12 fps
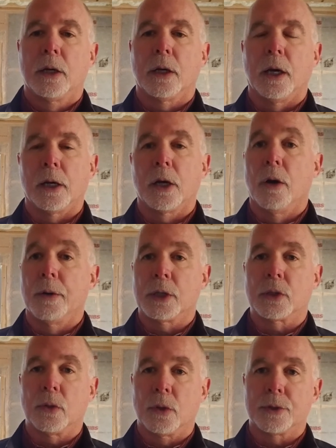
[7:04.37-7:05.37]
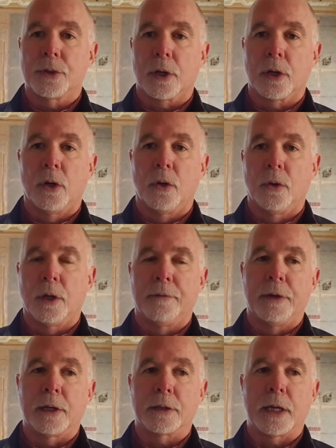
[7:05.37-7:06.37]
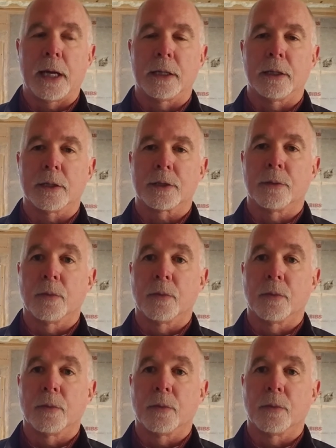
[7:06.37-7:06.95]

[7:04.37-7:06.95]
uh, going towards our goal of air tightness